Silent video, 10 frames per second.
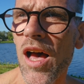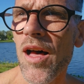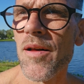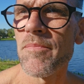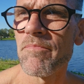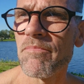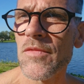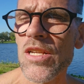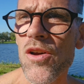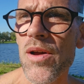
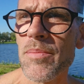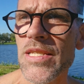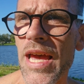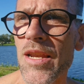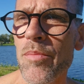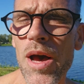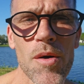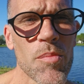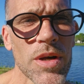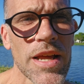I'm sad
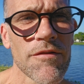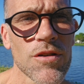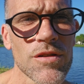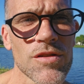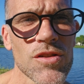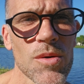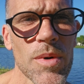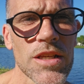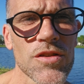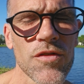about, but I've learned so
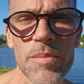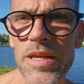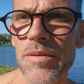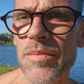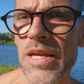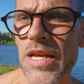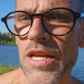much from him.